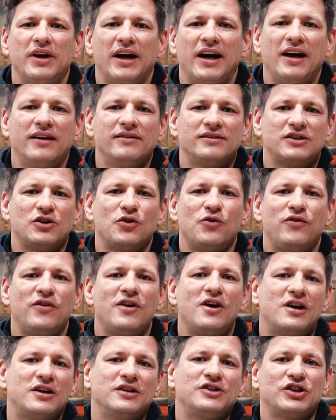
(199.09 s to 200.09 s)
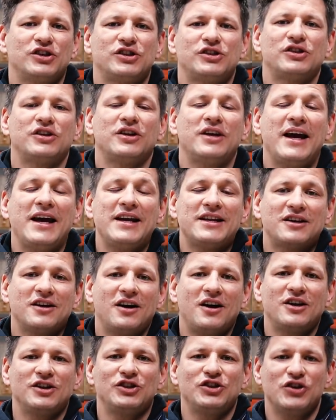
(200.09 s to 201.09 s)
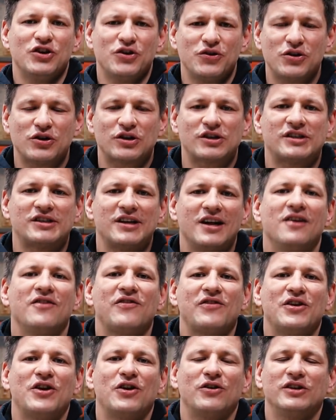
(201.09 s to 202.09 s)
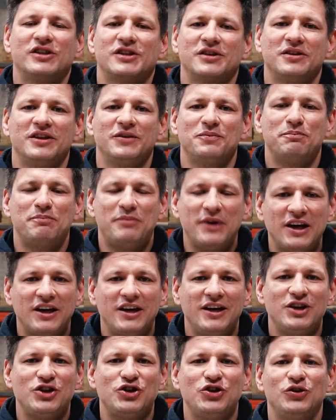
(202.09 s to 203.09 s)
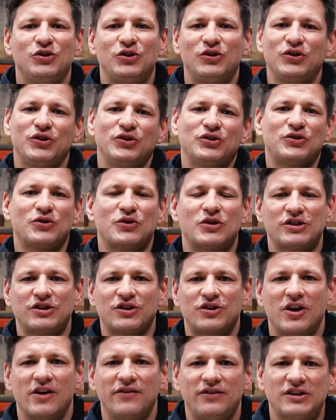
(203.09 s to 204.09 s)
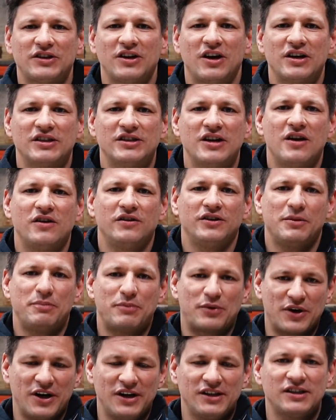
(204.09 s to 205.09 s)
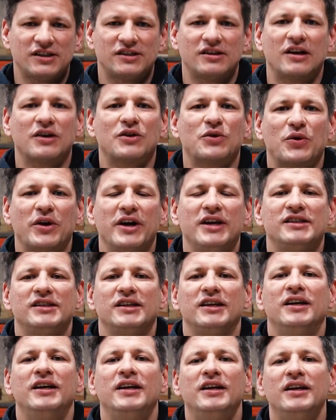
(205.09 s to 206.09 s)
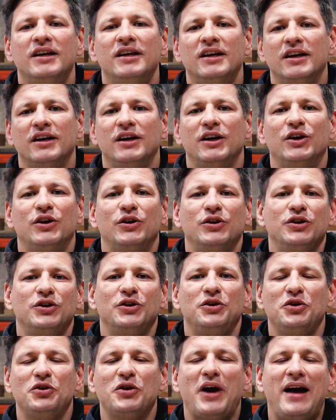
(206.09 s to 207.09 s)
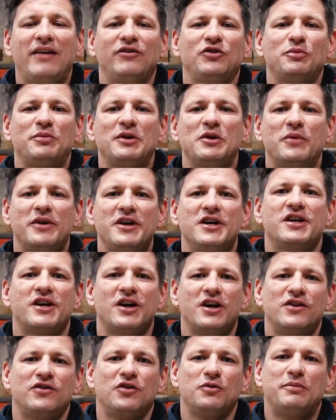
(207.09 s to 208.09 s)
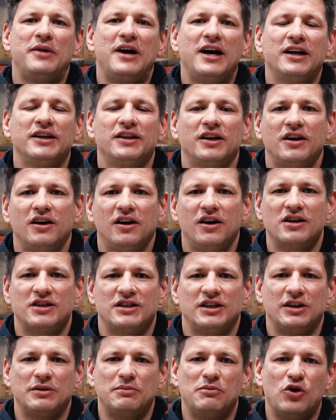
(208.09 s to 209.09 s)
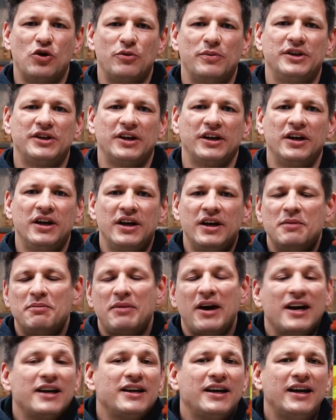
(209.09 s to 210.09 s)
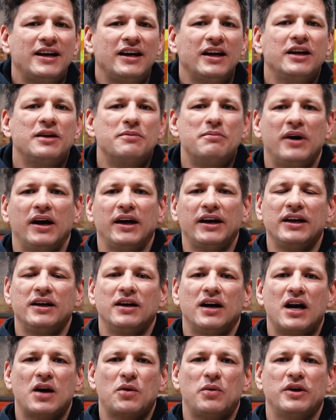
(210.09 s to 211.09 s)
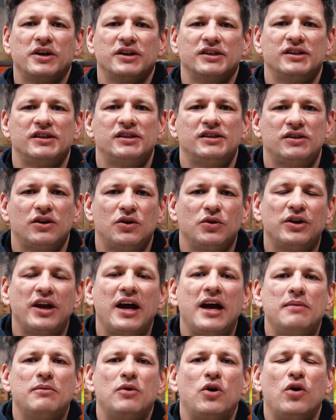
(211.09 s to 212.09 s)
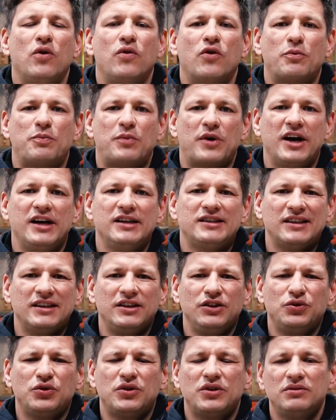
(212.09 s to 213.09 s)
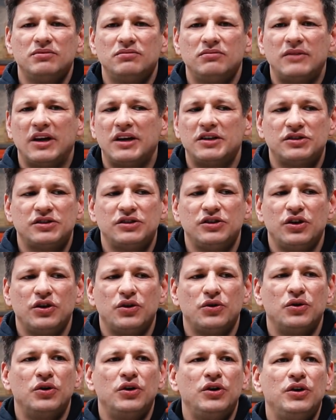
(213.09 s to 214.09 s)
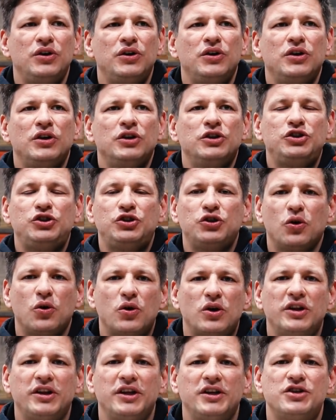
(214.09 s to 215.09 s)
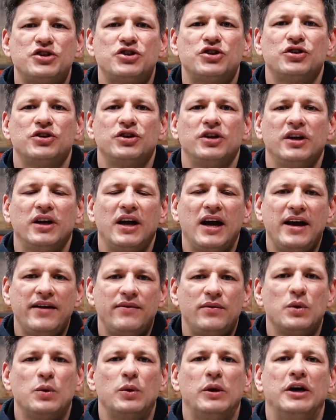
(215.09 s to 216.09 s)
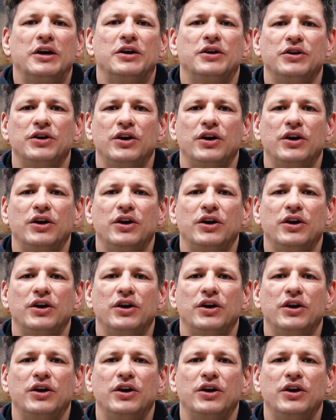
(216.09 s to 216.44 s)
I have so far just 8 cards. You know yourself, it's a big issue to source the graphics cards now, and the prices are crazy. You have to be very careful buying the cards at the moment. Buying any mining hardware because it's so damn overpriced, and there's shortage everywhere.